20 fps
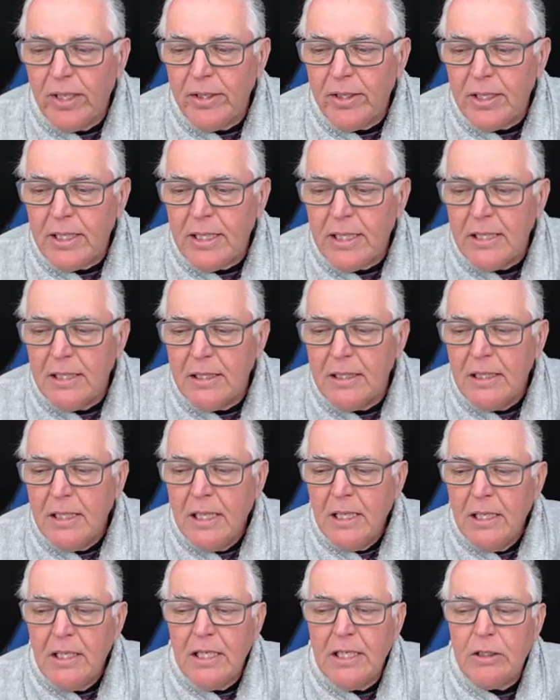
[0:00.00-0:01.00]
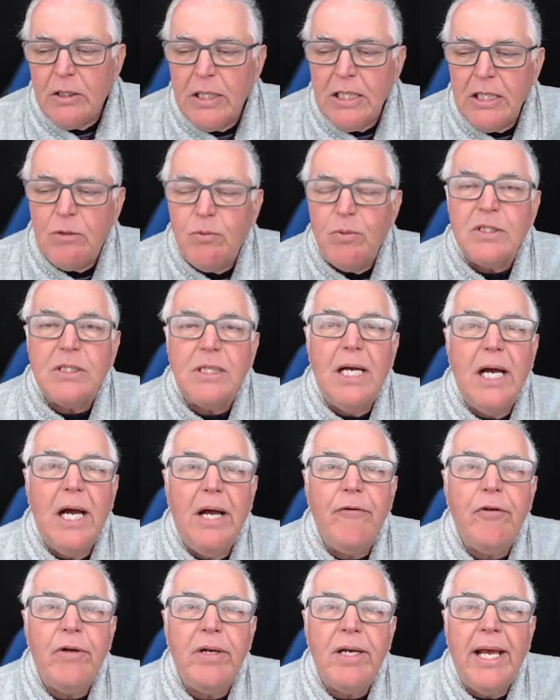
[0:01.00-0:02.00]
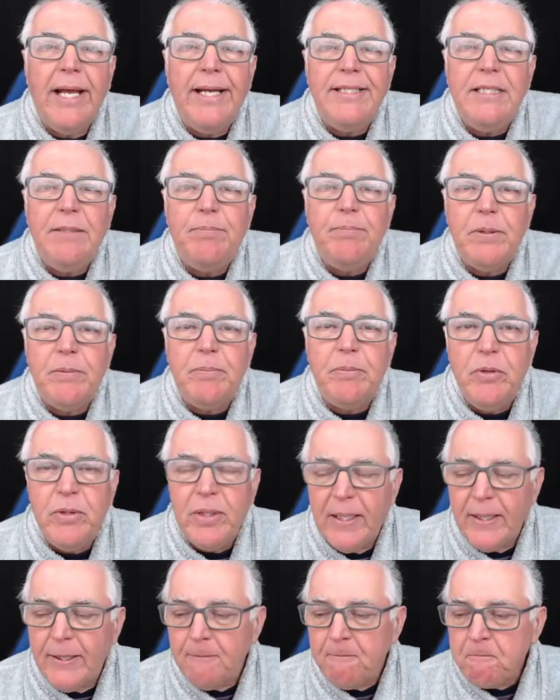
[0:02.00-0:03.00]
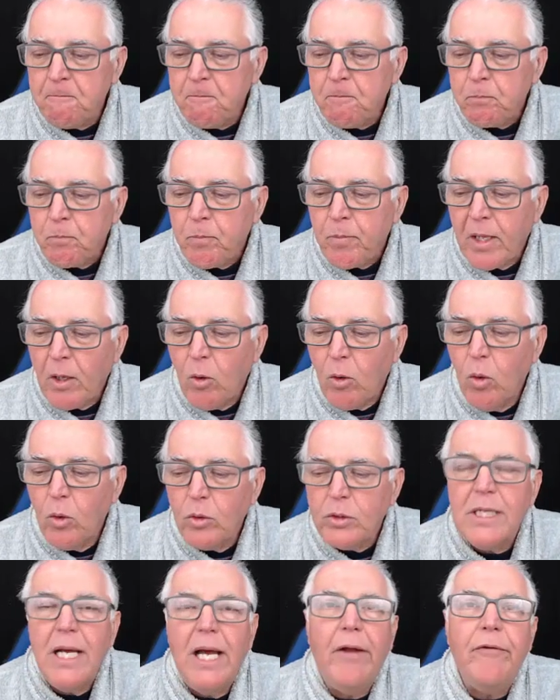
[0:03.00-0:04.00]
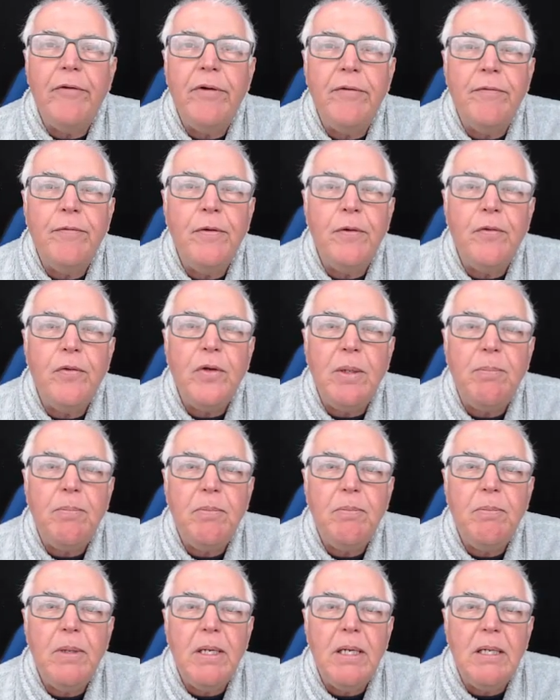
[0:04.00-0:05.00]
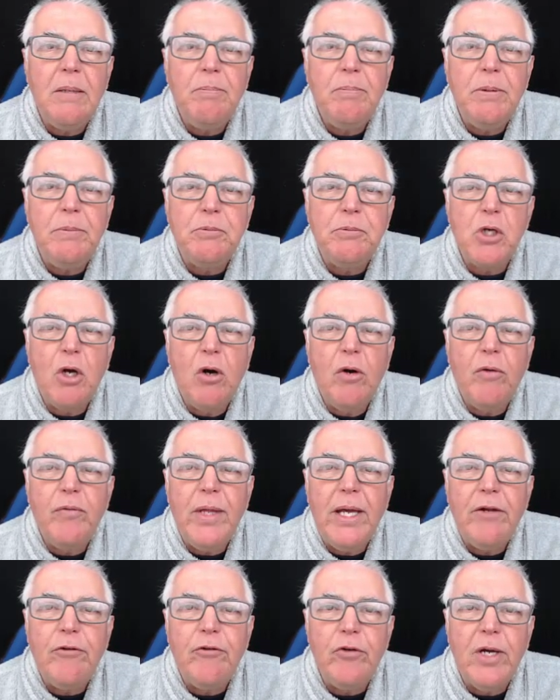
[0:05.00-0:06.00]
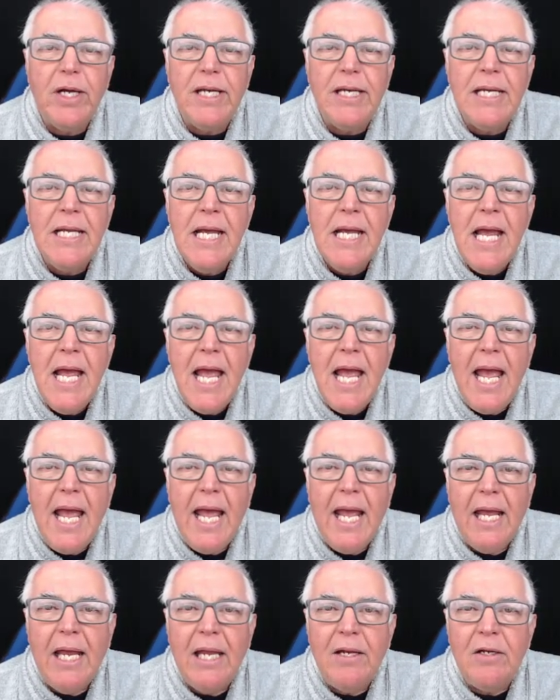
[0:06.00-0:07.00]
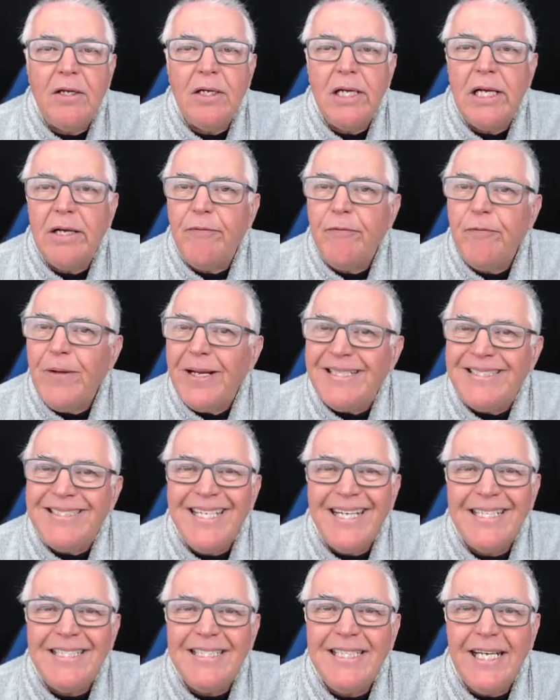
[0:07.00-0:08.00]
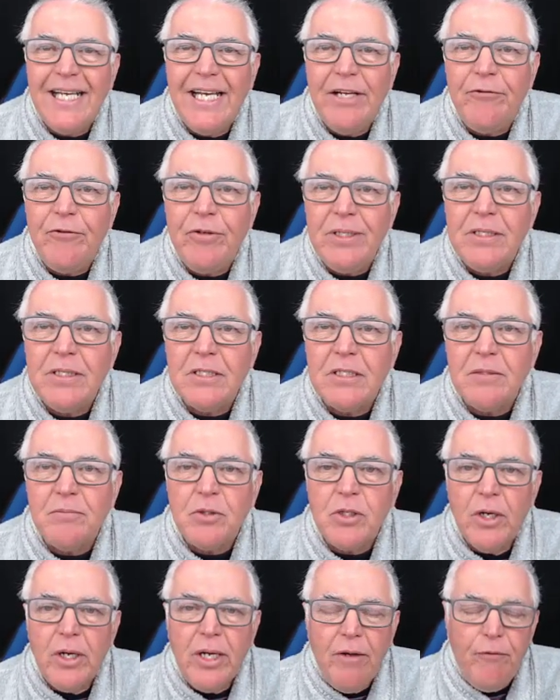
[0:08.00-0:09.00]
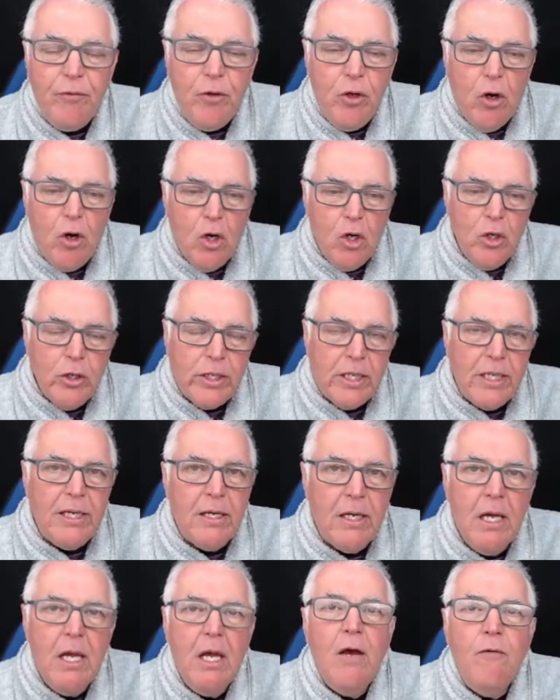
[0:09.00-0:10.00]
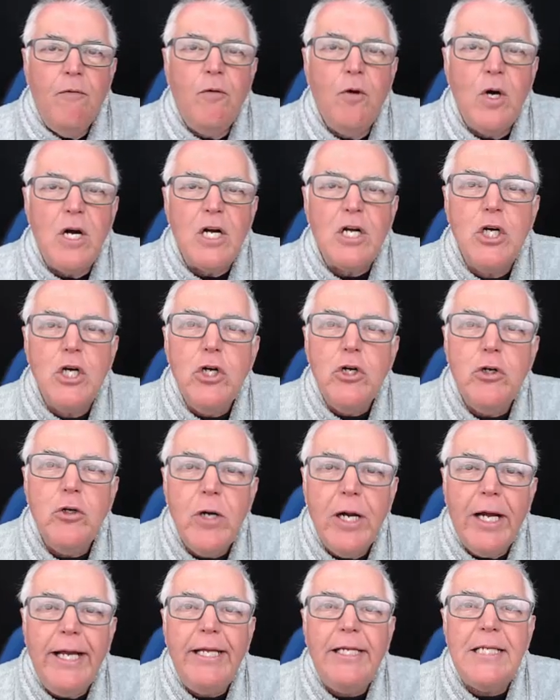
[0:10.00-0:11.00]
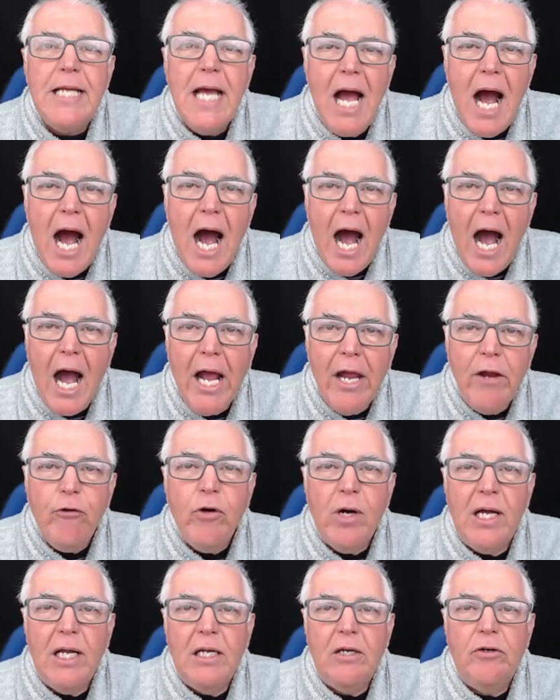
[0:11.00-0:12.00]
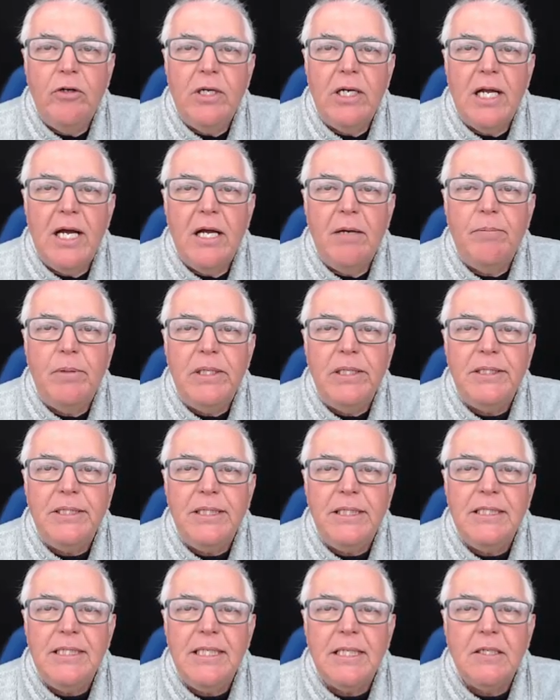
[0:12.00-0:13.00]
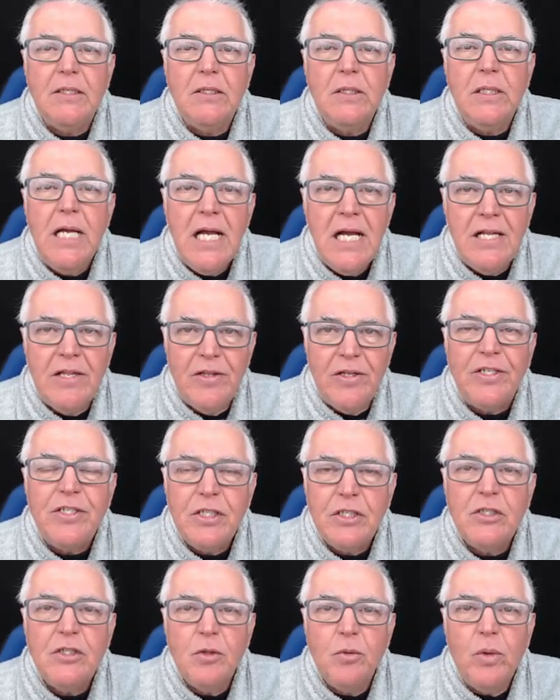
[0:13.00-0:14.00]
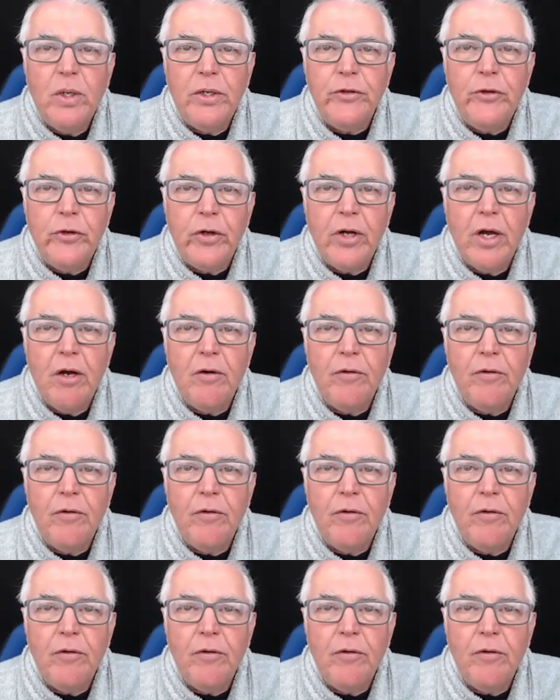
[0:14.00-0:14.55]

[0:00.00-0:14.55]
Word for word: run here. It, it was 180 pip run, caught 150 uh, pips of that run and fantastic entry system. So if you are looking for a great high reliability signal, this is the one to